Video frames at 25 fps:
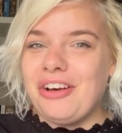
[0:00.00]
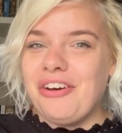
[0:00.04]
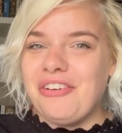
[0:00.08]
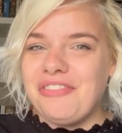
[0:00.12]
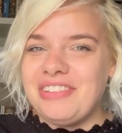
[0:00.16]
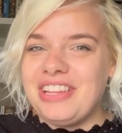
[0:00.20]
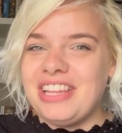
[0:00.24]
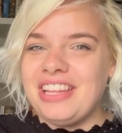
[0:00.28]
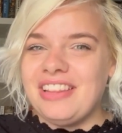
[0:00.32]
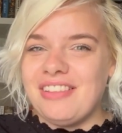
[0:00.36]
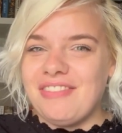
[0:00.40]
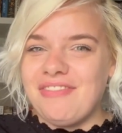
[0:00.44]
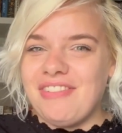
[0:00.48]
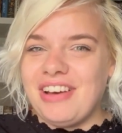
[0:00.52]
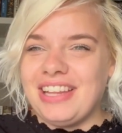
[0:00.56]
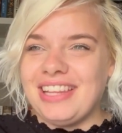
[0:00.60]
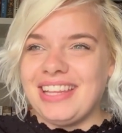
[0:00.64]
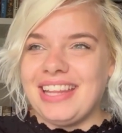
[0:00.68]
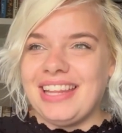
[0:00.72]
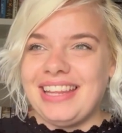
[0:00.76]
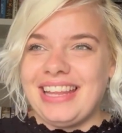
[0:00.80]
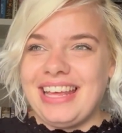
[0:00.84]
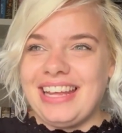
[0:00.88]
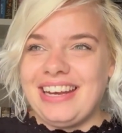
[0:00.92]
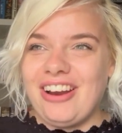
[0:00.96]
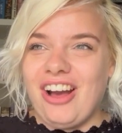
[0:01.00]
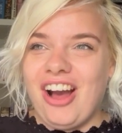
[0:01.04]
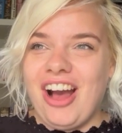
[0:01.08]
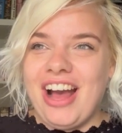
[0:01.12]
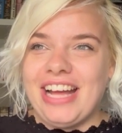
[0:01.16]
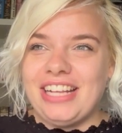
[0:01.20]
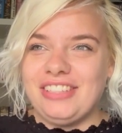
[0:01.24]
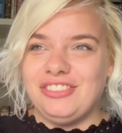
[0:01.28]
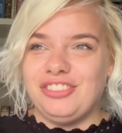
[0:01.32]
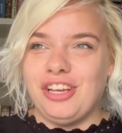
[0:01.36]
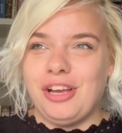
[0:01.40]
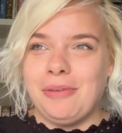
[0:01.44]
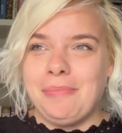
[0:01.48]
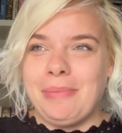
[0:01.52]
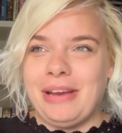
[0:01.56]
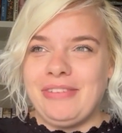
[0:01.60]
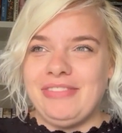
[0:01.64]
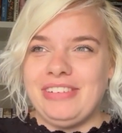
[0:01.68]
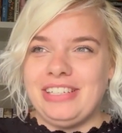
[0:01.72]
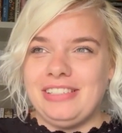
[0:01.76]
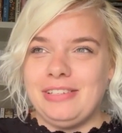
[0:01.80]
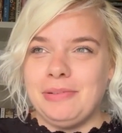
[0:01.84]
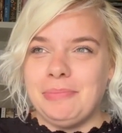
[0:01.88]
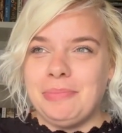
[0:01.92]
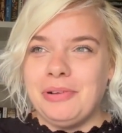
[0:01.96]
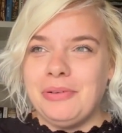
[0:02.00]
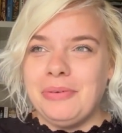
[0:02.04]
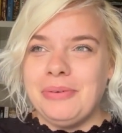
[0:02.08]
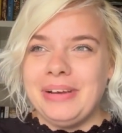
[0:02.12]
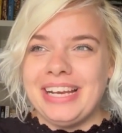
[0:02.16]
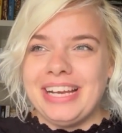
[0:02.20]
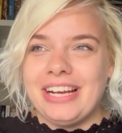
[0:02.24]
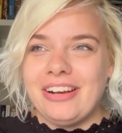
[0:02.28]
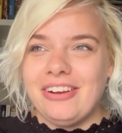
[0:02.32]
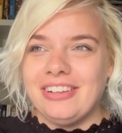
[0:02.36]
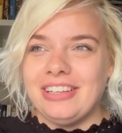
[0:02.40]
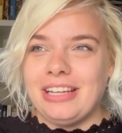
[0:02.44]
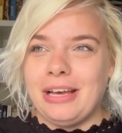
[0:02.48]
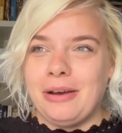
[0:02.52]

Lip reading: other than the fact that they're not Headshot by Rita Bullwinkel.